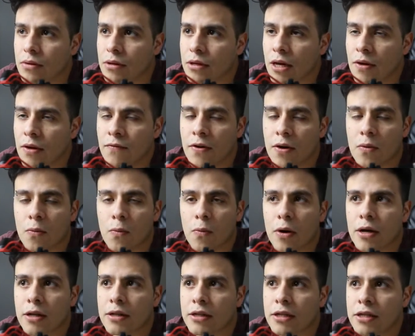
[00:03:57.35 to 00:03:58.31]
even
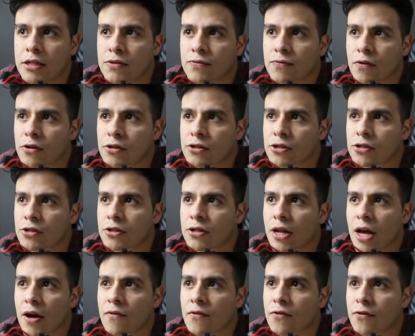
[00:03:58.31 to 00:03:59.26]
when this function
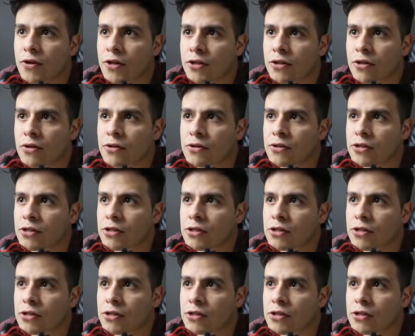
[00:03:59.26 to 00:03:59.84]
never returns